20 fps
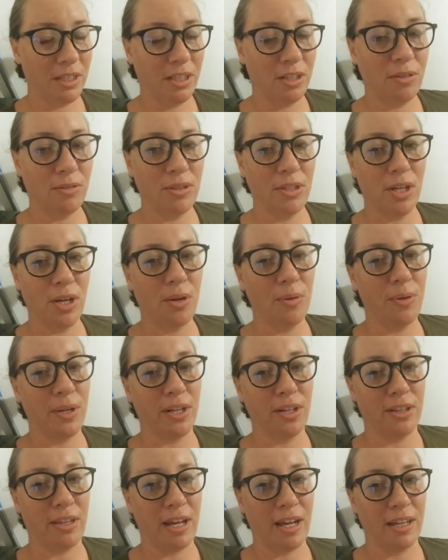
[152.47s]
You don't know when
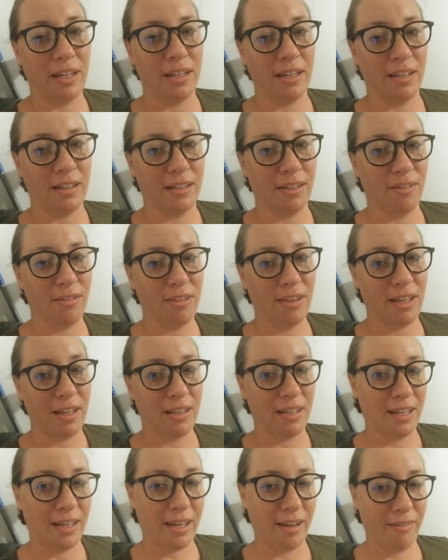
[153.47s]
you're that young. You
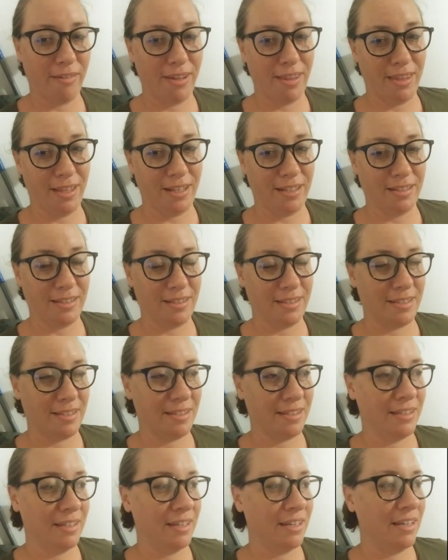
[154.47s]
think like
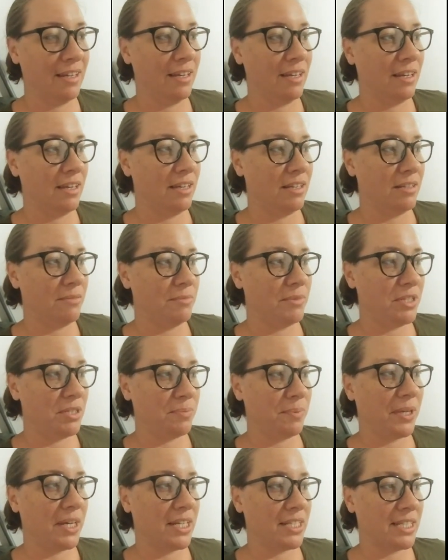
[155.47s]
everything's,
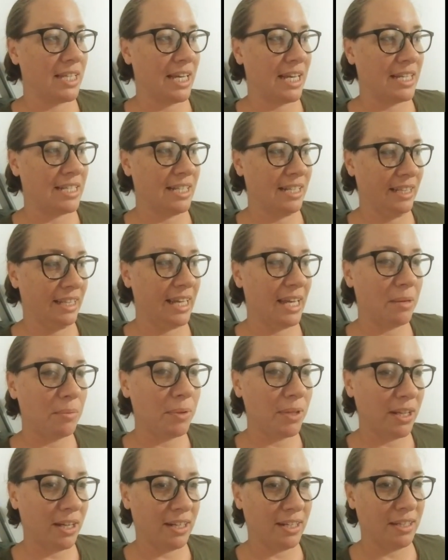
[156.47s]
just because it has a
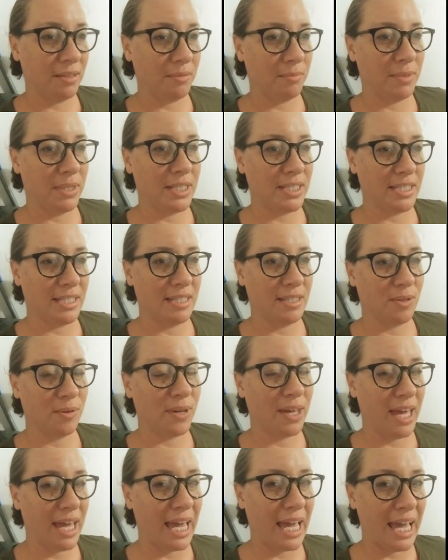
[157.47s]
label on it means it's
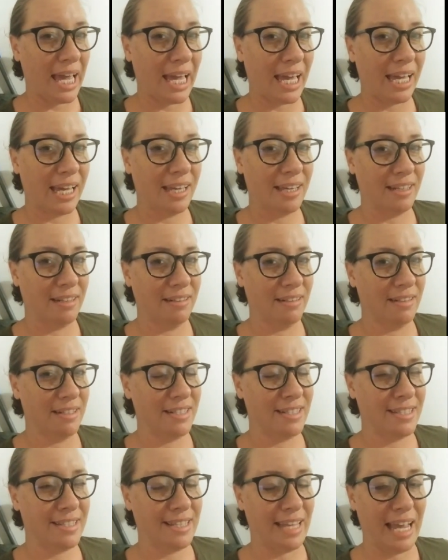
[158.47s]
okay and
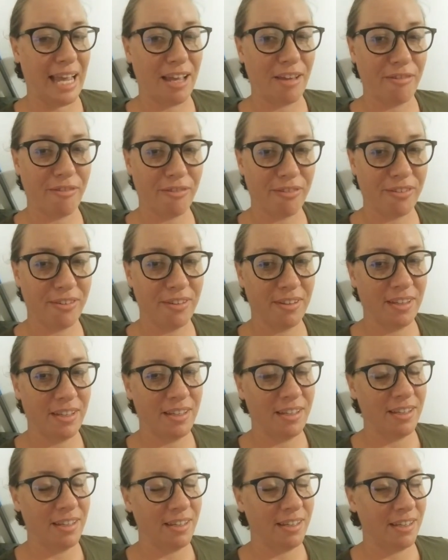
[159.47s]
it's safe,
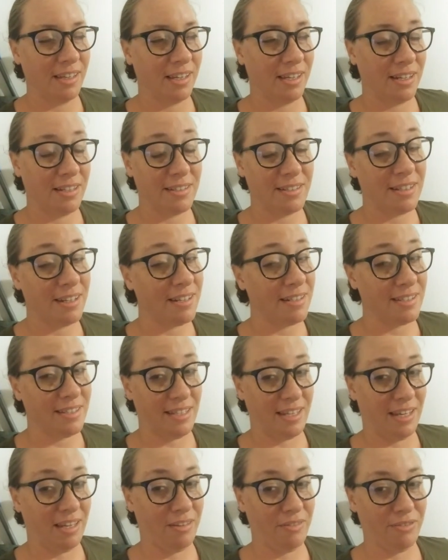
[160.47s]
and it's not
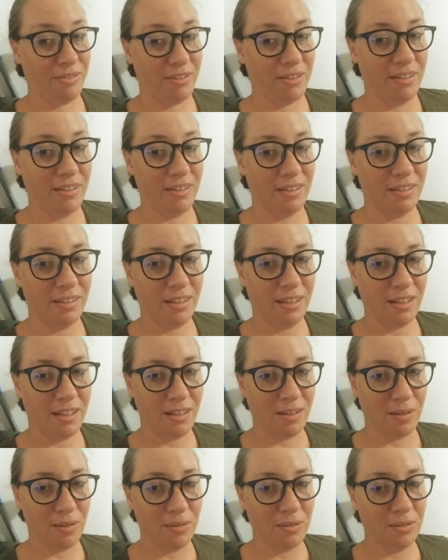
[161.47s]
safe, you
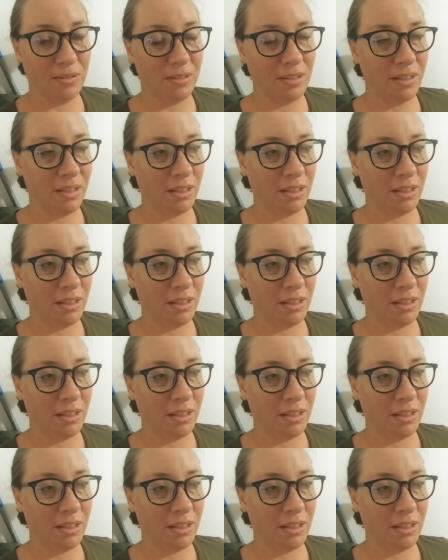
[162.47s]
know?